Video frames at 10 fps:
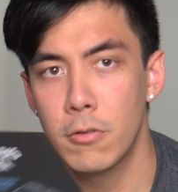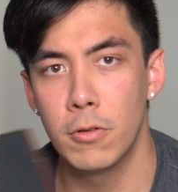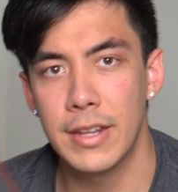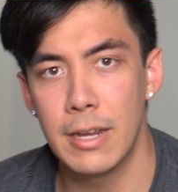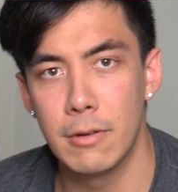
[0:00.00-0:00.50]

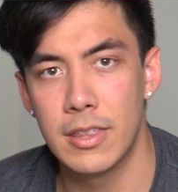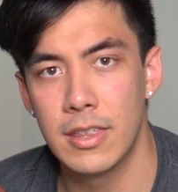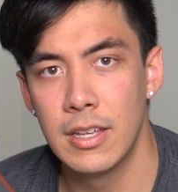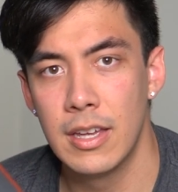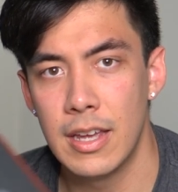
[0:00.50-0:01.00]
cooling it
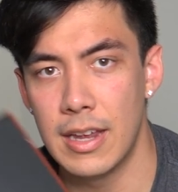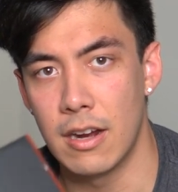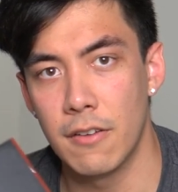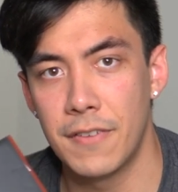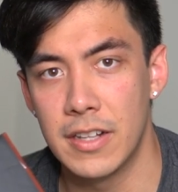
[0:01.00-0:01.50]
with
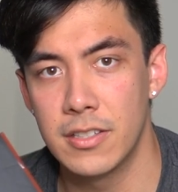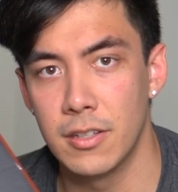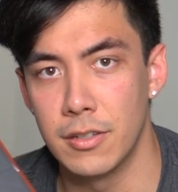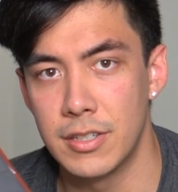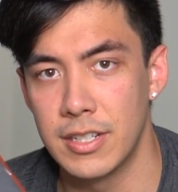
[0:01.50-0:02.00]
air fan
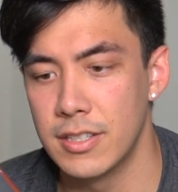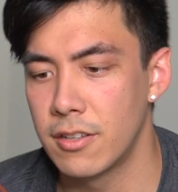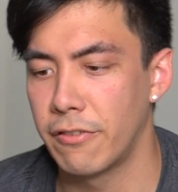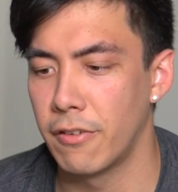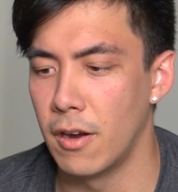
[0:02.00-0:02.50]

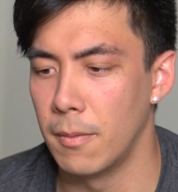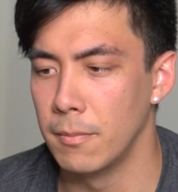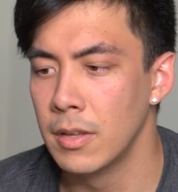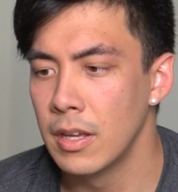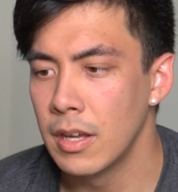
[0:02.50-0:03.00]
solutions
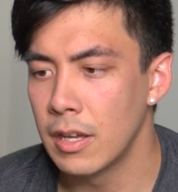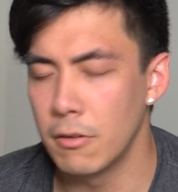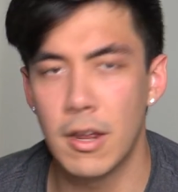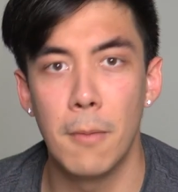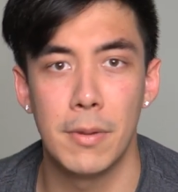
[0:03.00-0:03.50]
from
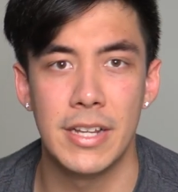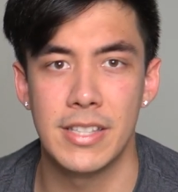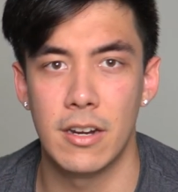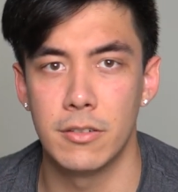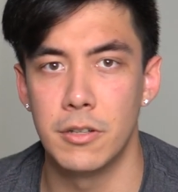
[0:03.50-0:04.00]
companies
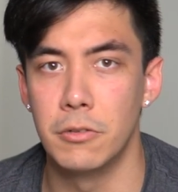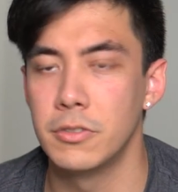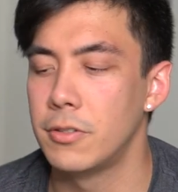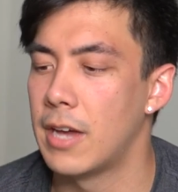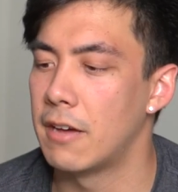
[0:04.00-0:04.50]
that are
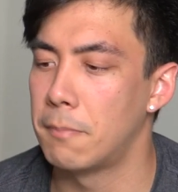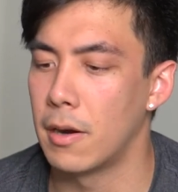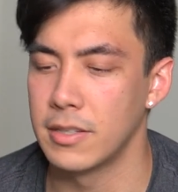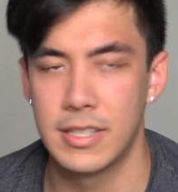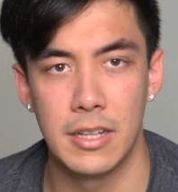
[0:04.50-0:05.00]
known to have
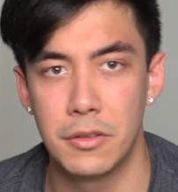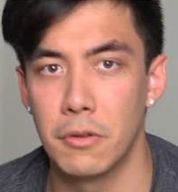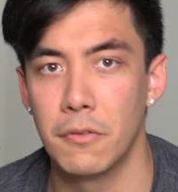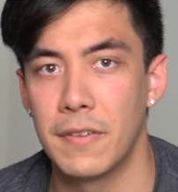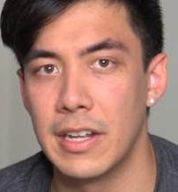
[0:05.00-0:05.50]
parts that
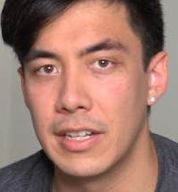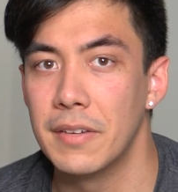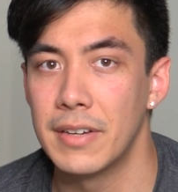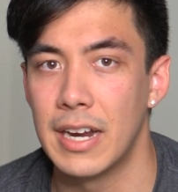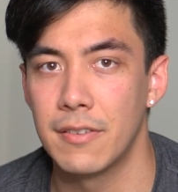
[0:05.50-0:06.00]
don't fail
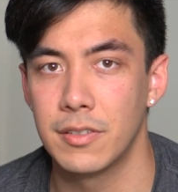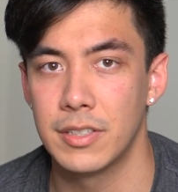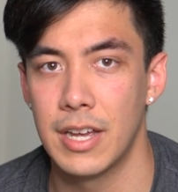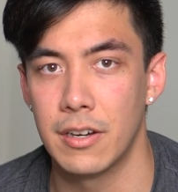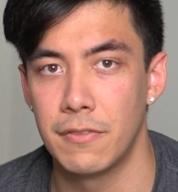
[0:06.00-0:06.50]
even after
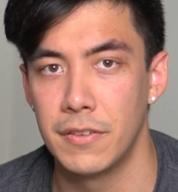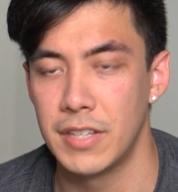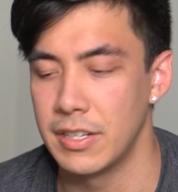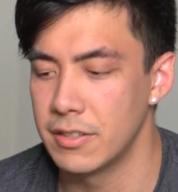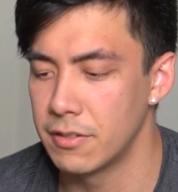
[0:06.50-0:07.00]
10 or
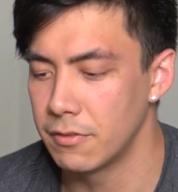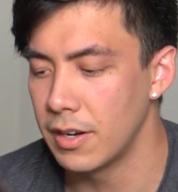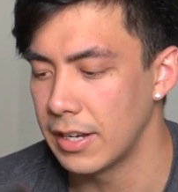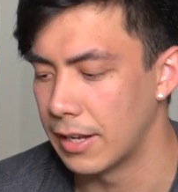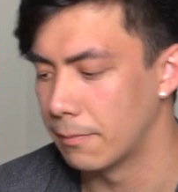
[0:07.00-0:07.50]
15 years of
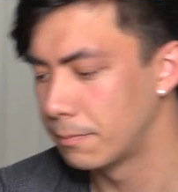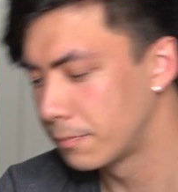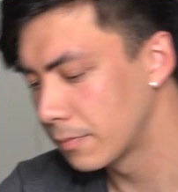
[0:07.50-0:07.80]
running it.